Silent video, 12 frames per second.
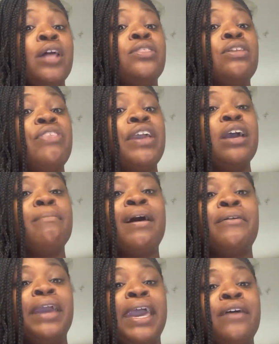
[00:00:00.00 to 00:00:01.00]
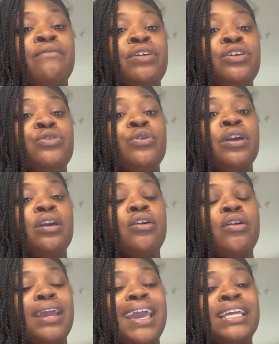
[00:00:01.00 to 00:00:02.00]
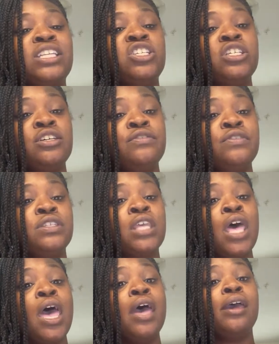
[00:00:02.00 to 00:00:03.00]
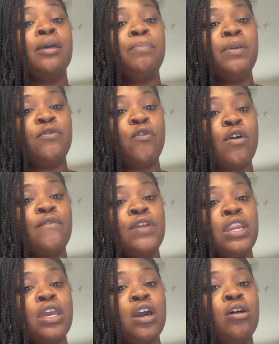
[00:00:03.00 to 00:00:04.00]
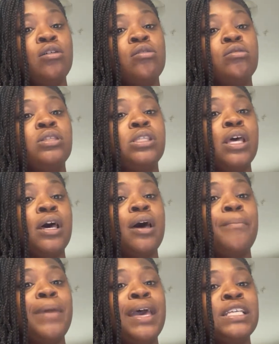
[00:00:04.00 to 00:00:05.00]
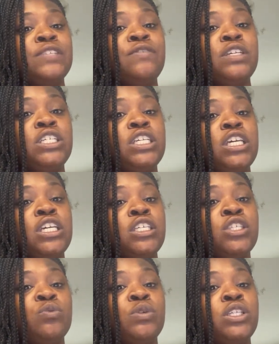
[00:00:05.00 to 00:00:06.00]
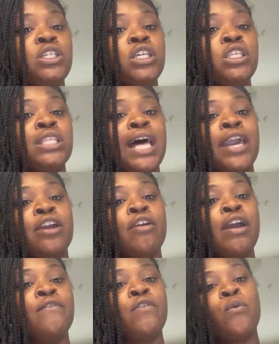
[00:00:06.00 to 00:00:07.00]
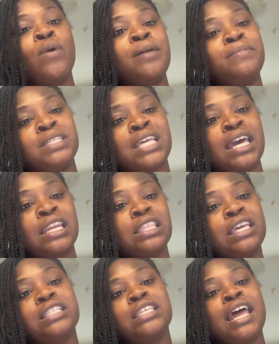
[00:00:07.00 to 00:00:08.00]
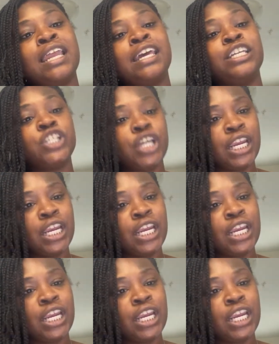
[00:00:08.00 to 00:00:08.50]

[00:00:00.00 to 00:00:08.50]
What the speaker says: The thing about Canva, you can create GIFs MP4 videos, SVGs, which is like great for web design and things of that nature.